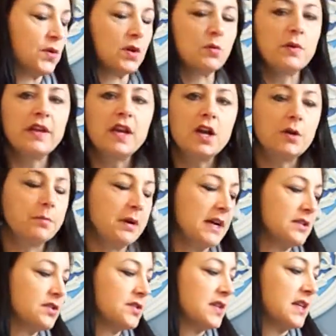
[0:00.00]
And we
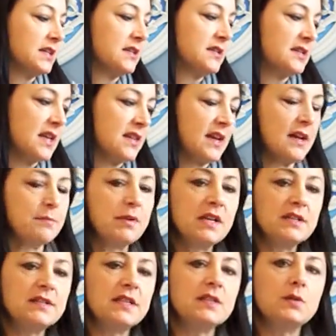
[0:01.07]
chiropractors like to say that because
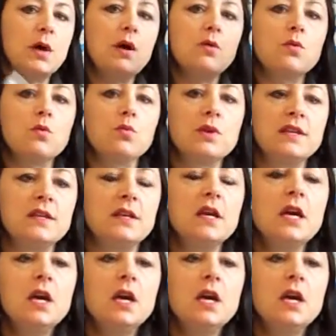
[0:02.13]
that's how we